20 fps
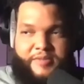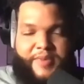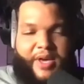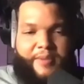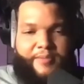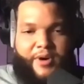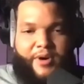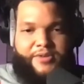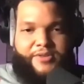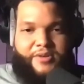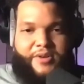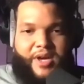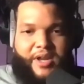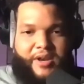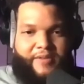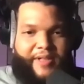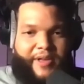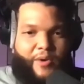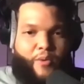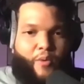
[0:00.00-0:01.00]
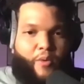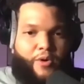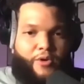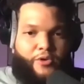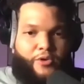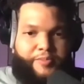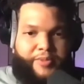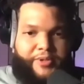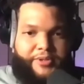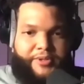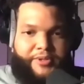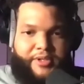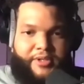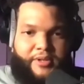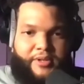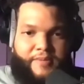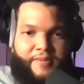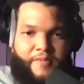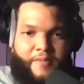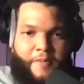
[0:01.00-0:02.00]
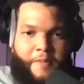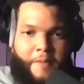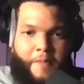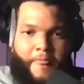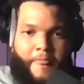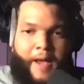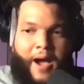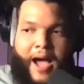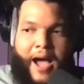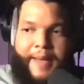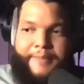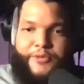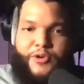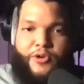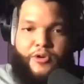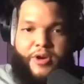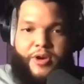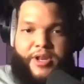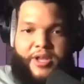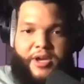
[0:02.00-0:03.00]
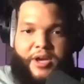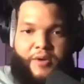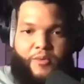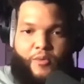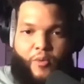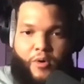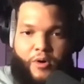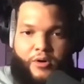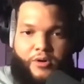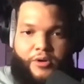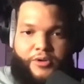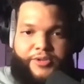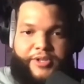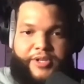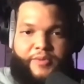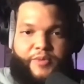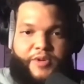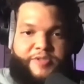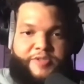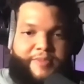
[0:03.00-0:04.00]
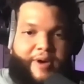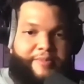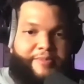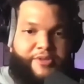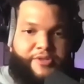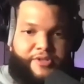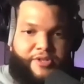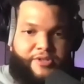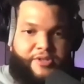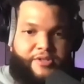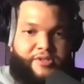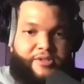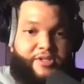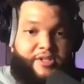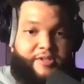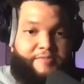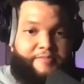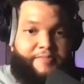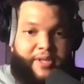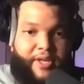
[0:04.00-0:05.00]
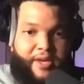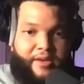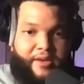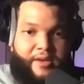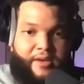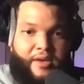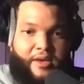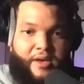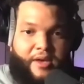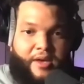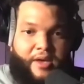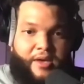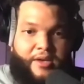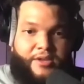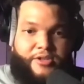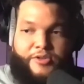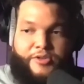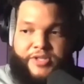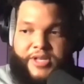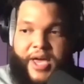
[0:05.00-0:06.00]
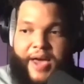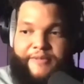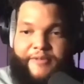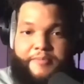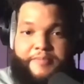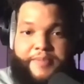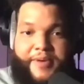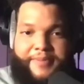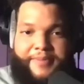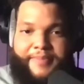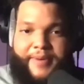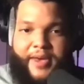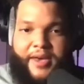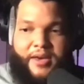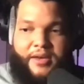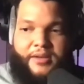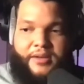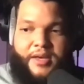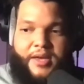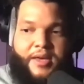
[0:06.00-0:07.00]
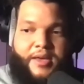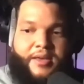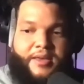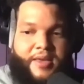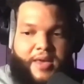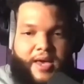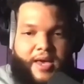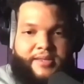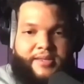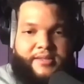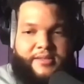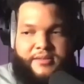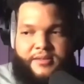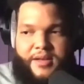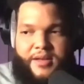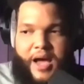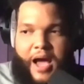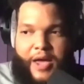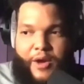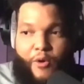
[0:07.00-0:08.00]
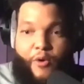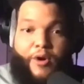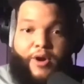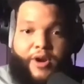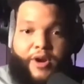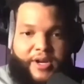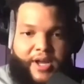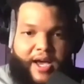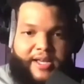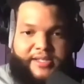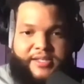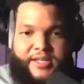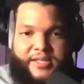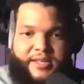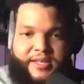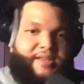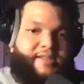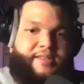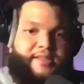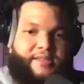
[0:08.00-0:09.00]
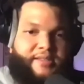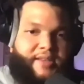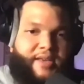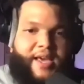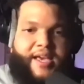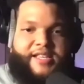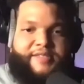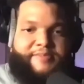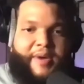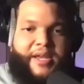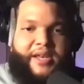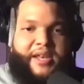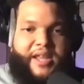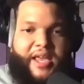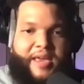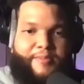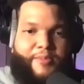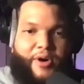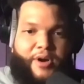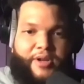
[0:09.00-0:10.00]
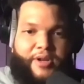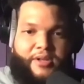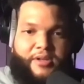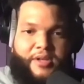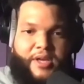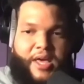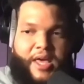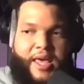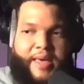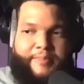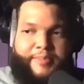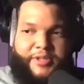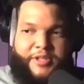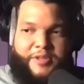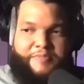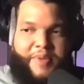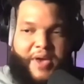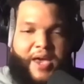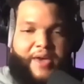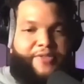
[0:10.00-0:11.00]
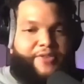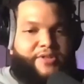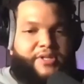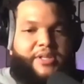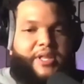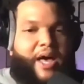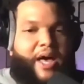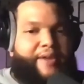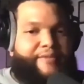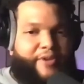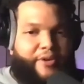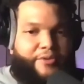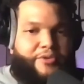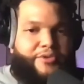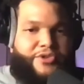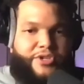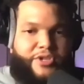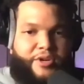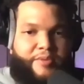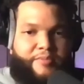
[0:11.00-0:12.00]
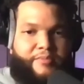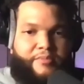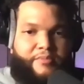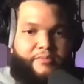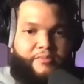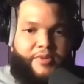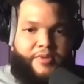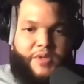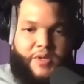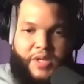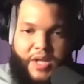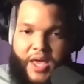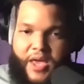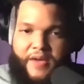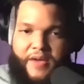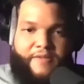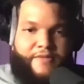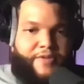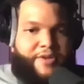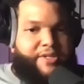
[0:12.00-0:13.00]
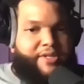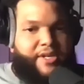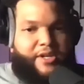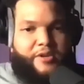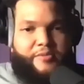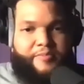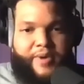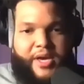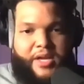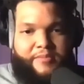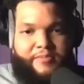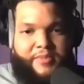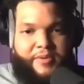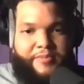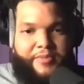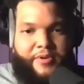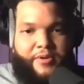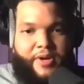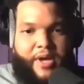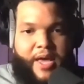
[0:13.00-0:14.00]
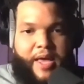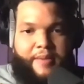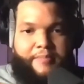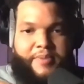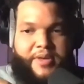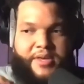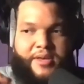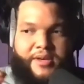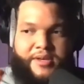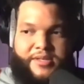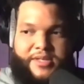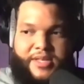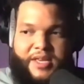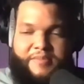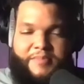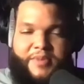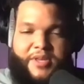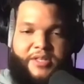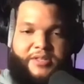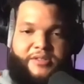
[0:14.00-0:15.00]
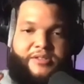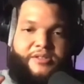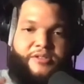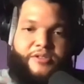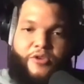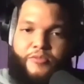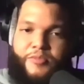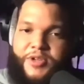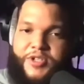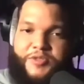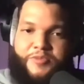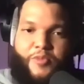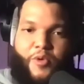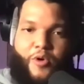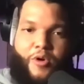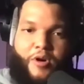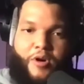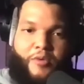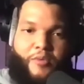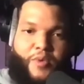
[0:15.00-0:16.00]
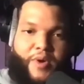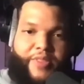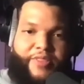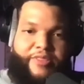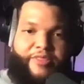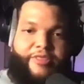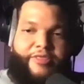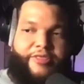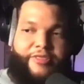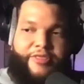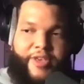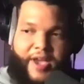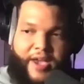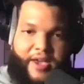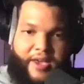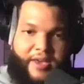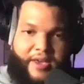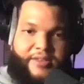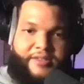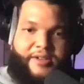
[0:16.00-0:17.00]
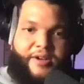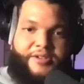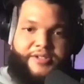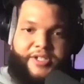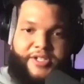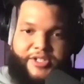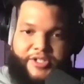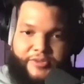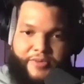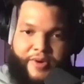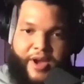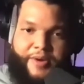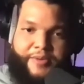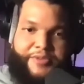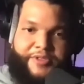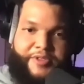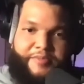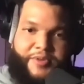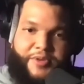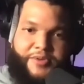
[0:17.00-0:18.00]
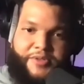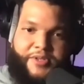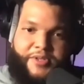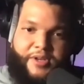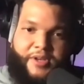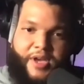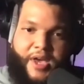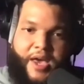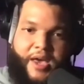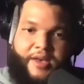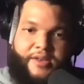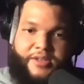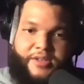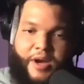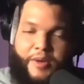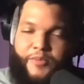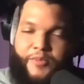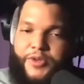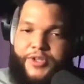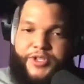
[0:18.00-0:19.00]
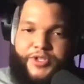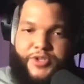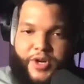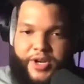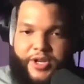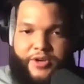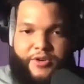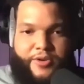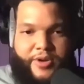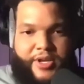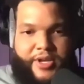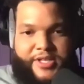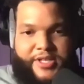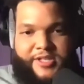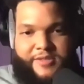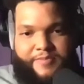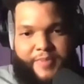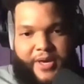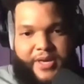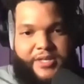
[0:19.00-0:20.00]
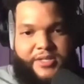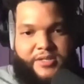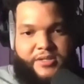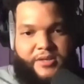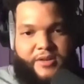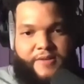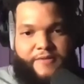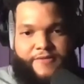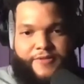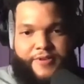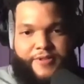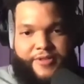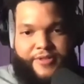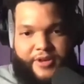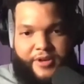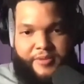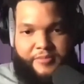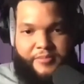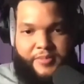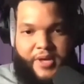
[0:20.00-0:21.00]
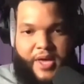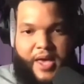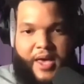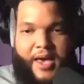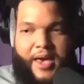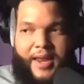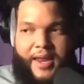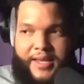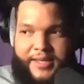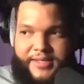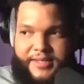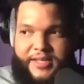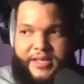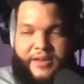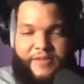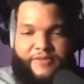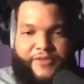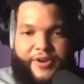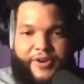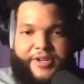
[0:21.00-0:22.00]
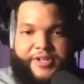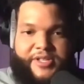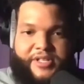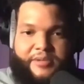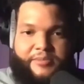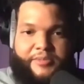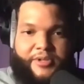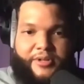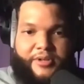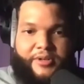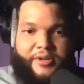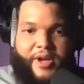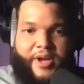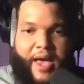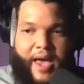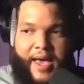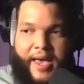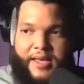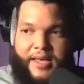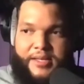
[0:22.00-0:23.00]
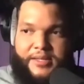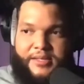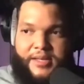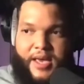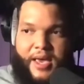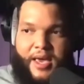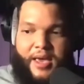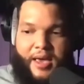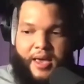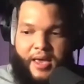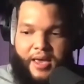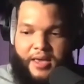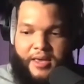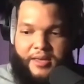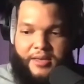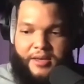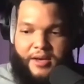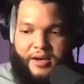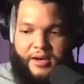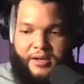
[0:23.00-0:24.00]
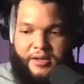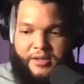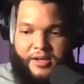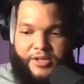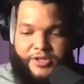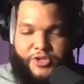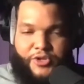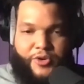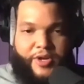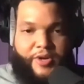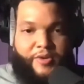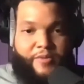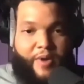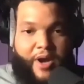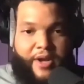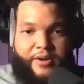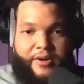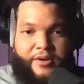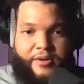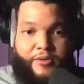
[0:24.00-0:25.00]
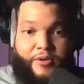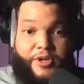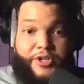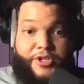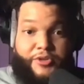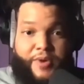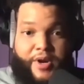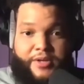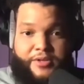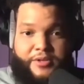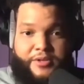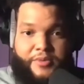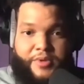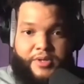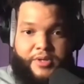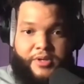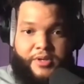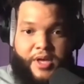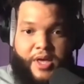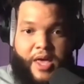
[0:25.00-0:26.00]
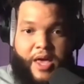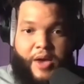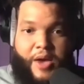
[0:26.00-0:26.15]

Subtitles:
To me, I'm also kind of like world building. I'm creating a world in which my musicians can play. So as I have a big band, yes, I organized it. Yes, it has my name on it. But the band, there's a lot of ownership between every single band member because it means so much more when they start to interact with the music. So I'm really trying to create a space for them, and I see it very similar as a screenwriter or director would.